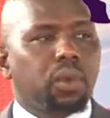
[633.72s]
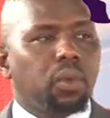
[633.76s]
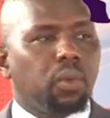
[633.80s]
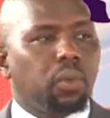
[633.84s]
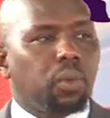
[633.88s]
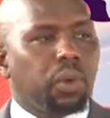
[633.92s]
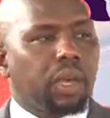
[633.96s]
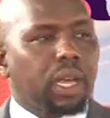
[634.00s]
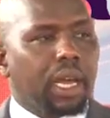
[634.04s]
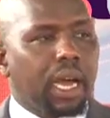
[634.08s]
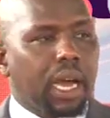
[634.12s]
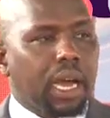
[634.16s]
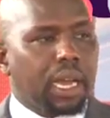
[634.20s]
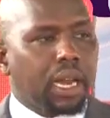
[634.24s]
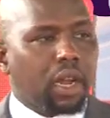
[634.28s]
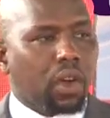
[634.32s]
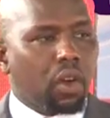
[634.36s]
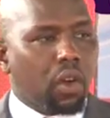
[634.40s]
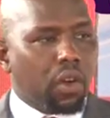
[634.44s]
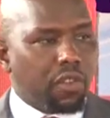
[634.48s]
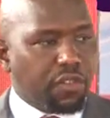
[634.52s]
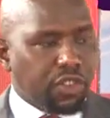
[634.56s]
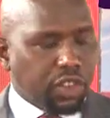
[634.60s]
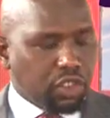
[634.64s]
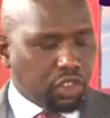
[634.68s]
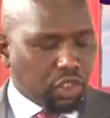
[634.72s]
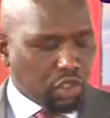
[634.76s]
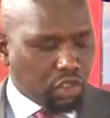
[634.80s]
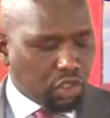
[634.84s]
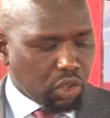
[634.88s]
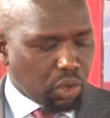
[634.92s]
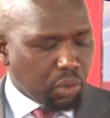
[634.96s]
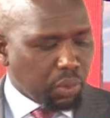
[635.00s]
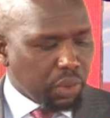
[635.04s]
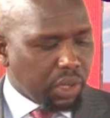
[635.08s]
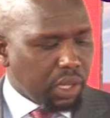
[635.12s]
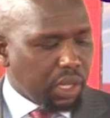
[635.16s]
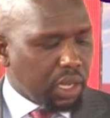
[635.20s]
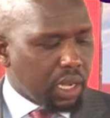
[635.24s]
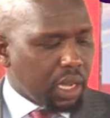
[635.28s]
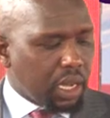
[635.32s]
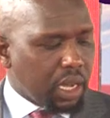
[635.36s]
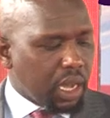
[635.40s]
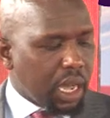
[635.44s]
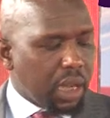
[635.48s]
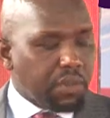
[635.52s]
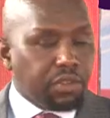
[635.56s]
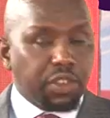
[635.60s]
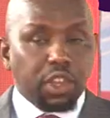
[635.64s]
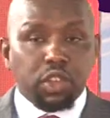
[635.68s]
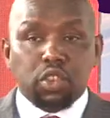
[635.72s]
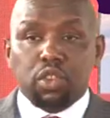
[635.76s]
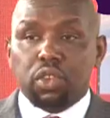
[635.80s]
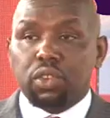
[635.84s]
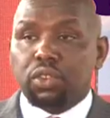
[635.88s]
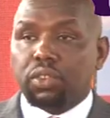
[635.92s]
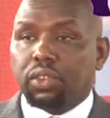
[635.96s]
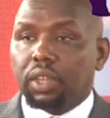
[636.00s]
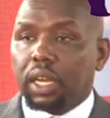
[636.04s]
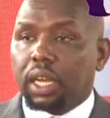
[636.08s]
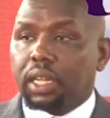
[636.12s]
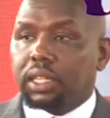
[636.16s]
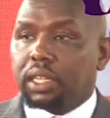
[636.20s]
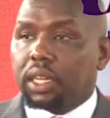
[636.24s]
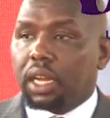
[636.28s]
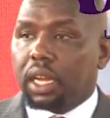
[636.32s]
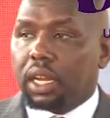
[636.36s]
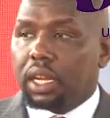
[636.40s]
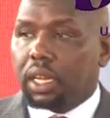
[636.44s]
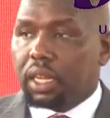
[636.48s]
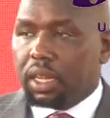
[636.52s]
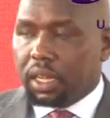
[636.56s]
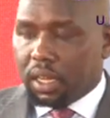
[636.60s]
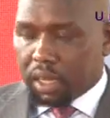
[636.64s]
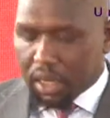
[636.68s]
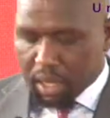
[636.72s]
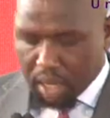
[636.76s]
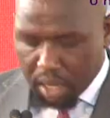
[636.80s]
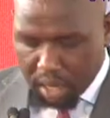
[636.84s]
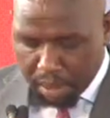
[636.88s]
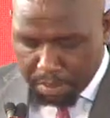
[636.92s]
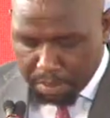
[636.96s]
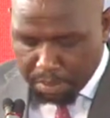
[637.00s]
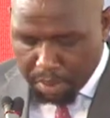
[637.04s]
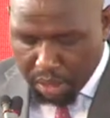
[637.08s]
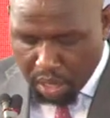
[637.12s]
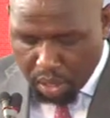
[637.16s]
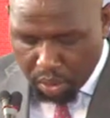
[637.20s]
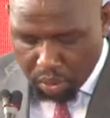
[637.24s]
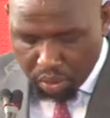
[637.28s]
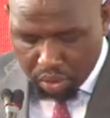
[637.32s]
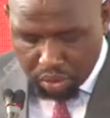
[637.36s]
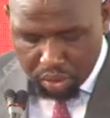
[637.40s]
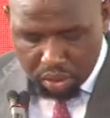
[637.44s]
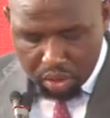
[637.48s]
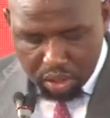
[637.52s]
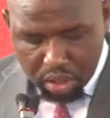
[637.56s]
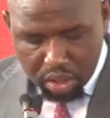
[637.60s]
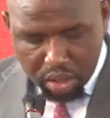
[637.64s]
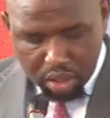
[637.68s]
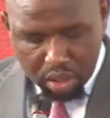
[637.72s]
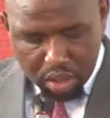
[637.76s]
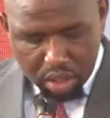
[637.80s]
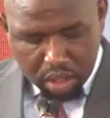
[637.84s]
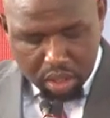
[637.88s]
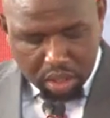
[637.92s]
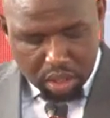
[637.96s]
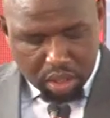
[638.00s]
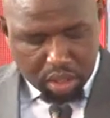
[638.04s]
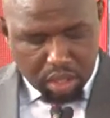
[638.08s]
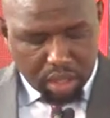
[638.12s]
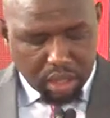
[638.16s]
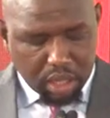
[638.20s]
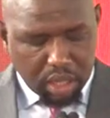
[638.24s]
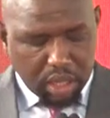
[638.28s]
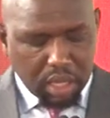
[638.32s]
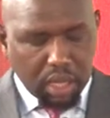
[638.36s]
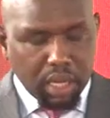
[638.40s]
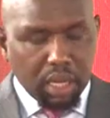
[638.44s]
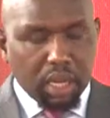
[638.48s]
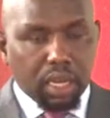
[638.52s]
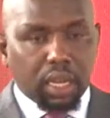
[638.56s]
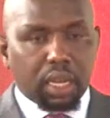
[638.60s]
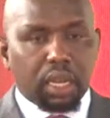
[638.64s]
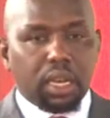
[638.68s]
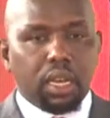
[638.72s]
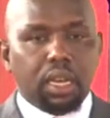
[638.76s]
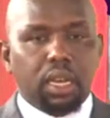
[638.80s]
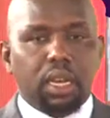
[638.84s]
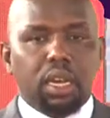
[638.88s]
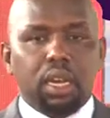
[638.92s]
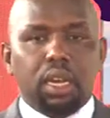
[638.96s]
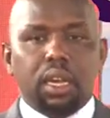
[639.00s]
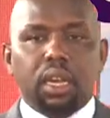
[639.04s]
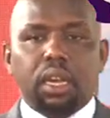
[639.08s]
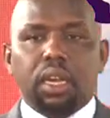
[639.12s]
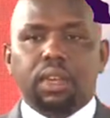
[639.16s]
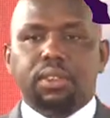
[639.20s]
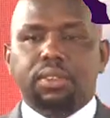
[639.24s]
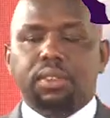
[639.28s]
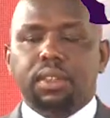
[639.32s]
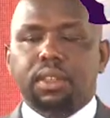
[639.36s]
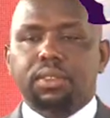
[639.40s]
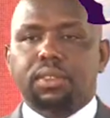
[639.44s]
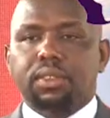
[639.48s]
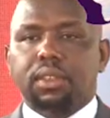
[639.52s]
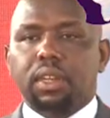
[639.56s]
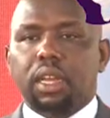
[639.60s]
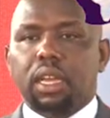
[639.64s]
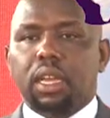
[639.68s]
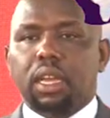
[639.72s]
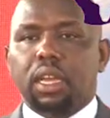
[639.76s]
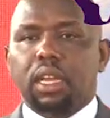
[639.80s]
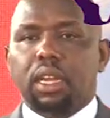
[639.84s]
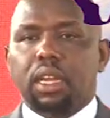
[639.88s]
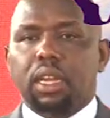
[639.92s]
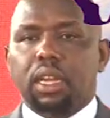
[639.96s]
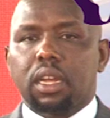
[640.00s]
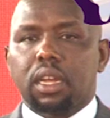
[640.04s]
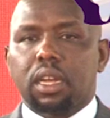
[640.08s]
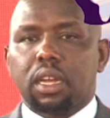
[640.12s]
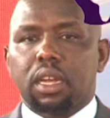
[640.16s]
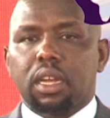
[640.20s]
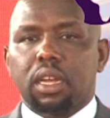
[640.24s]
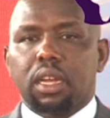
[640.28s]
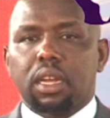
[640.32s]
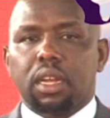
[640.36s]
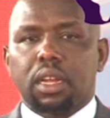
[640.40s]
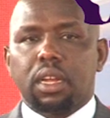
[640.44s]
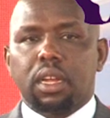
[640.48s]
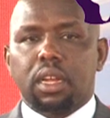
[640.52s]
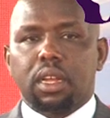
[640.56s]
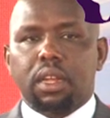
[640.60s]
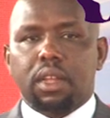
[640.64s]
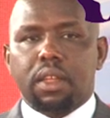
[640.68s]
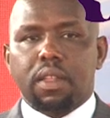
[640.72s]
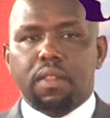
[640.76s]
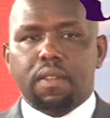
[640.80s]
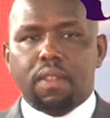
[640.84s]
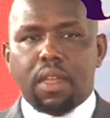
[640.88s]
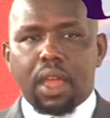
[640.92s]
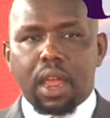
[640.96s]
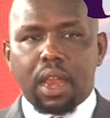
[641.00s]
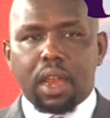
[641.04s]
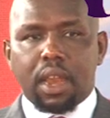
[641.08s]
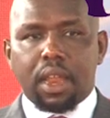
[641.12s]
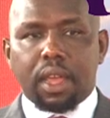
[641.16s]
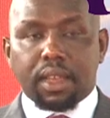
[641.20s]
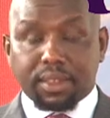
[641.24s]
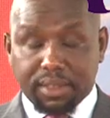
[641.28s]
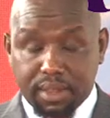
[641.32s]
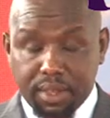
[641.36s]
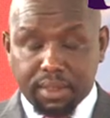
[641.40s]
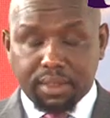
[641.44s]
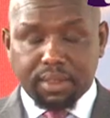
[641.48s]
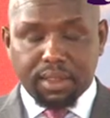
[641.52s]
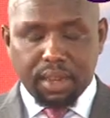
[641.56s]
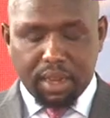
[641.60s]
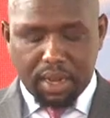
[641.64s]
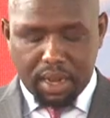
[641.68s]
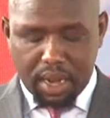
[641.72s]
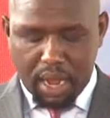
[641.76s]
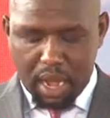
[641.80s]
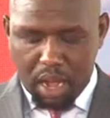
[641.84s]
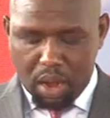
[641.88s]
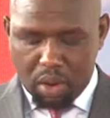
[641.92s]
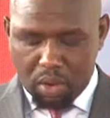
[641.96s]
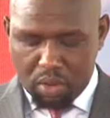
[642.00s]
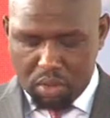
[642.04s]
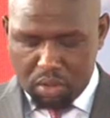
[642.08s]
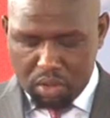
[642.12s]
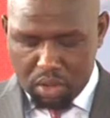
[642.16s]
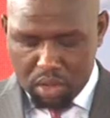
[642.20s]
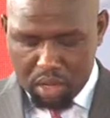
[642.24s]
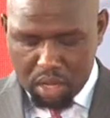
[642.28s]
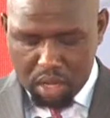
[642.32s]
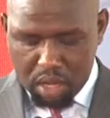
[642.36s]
we had a conversation with the aviation sector about the existing now